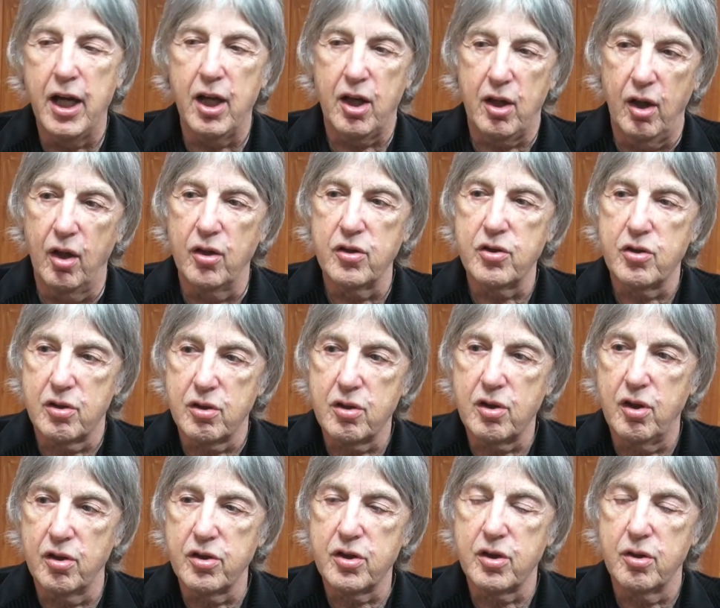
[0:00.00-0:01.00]
kind of close,
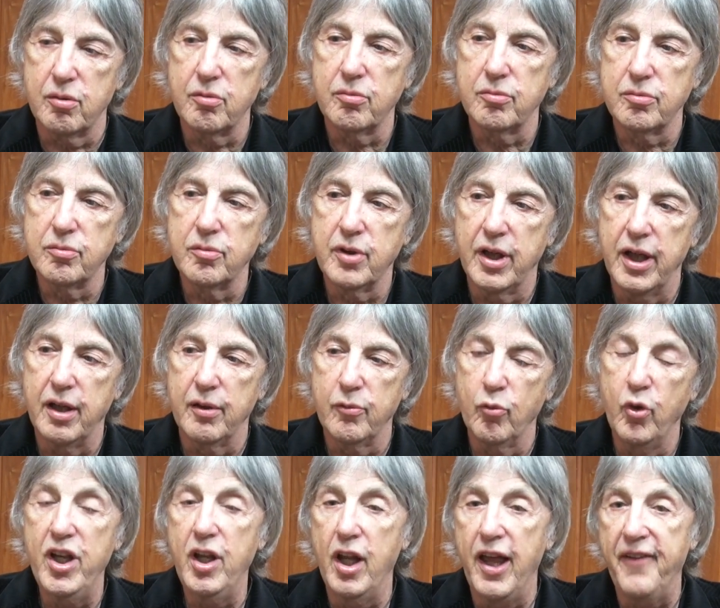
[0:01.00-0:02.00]
close to what uh,
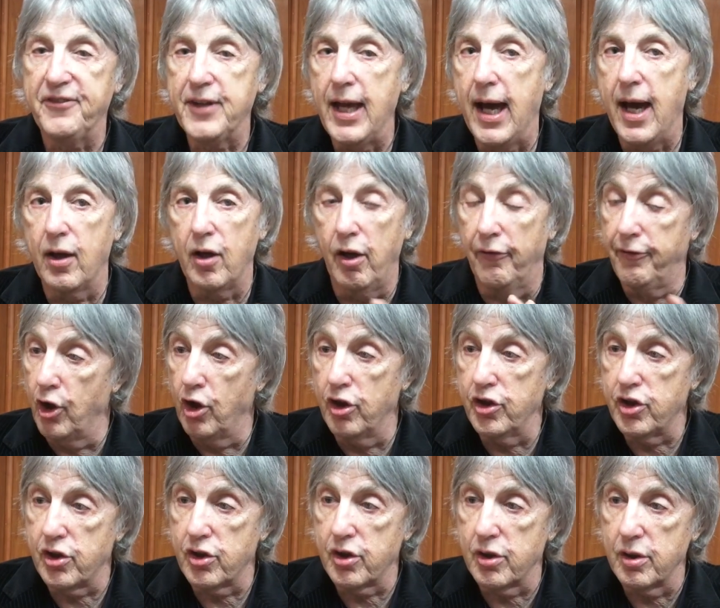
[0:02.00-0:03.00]
we left out a
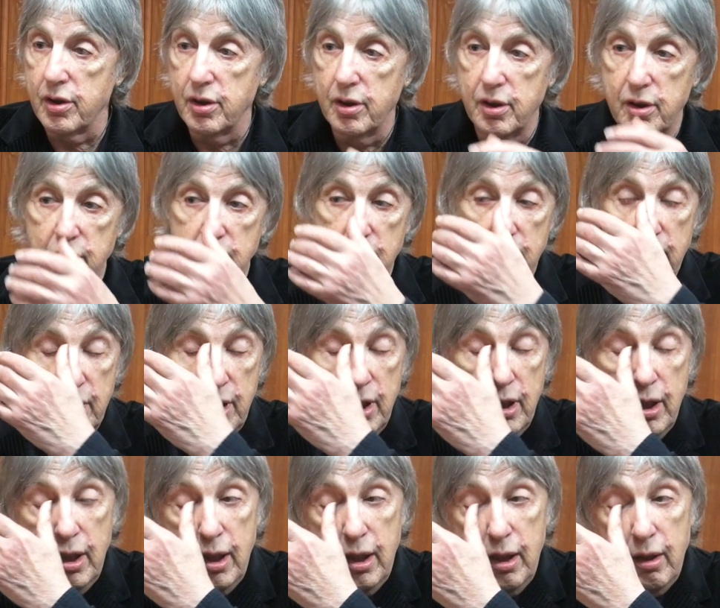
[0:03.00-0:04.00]
verse.
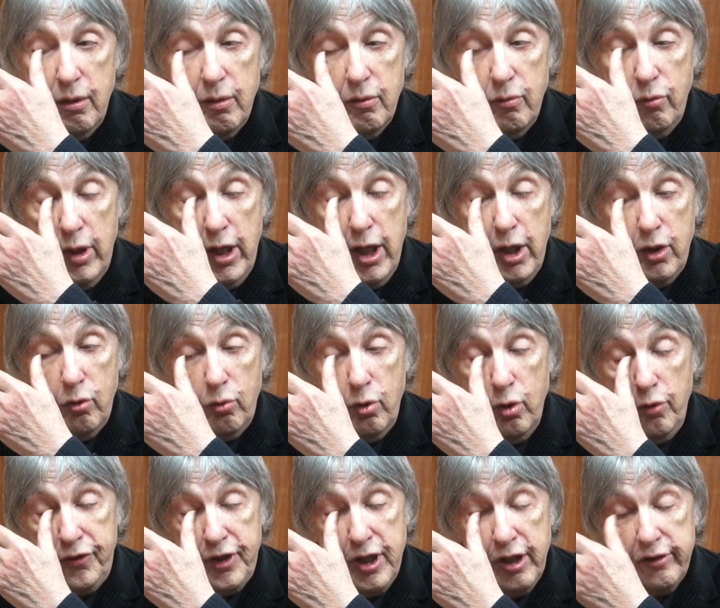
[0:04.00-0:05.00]
Uh, went on the
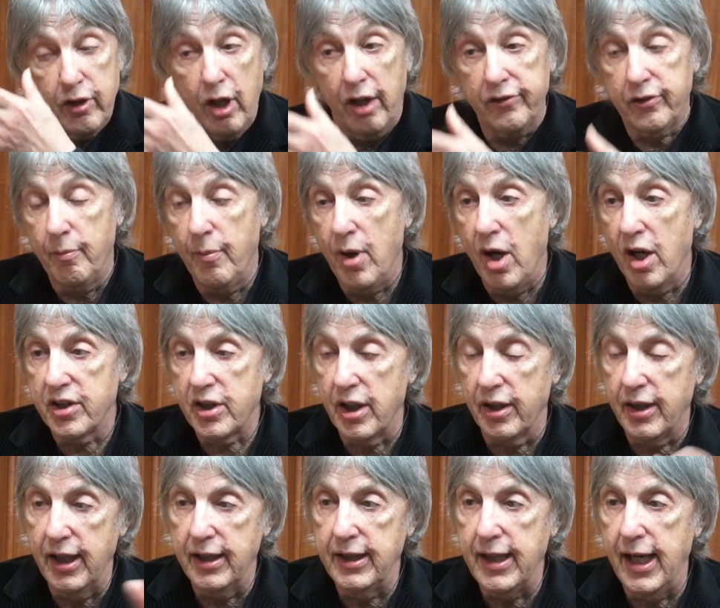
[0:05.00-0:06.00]
roof, kicked off the moss.
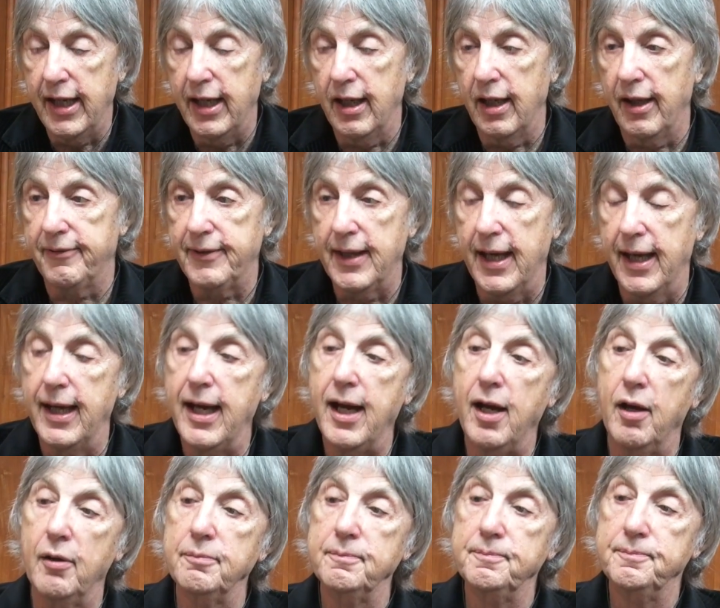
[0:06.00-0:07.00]
I think Danny left that
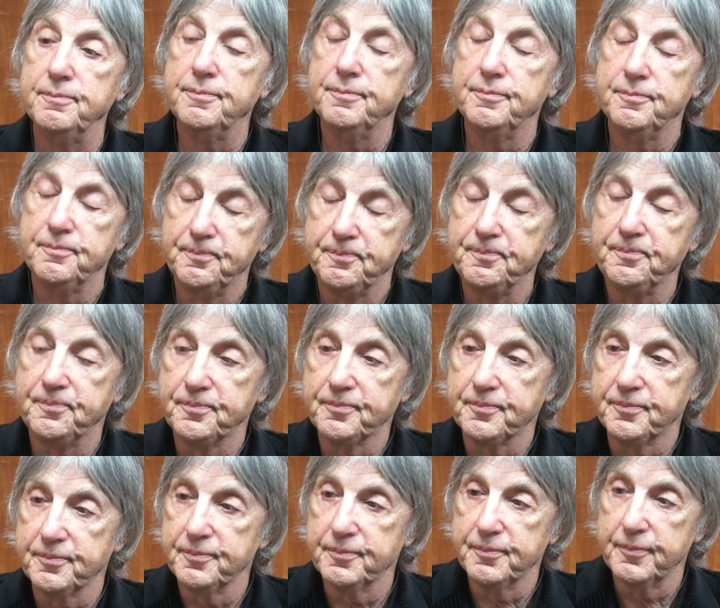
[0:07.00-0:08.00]
out.
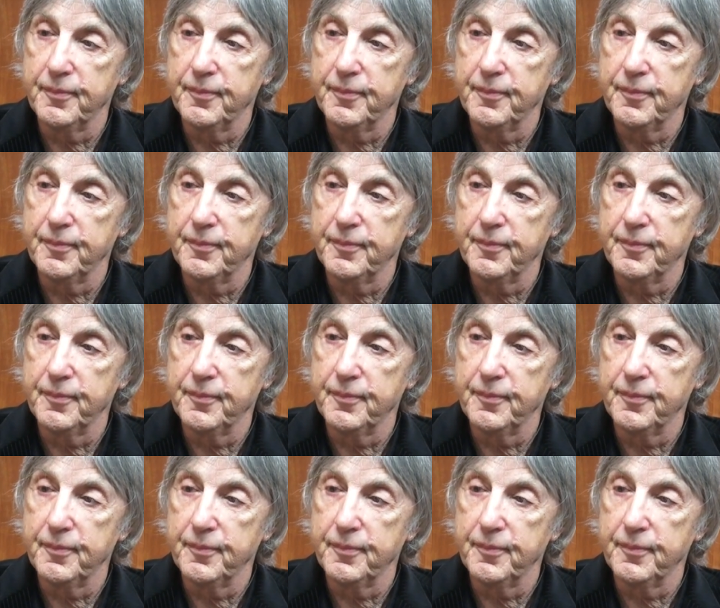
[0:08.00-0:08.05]
Mm.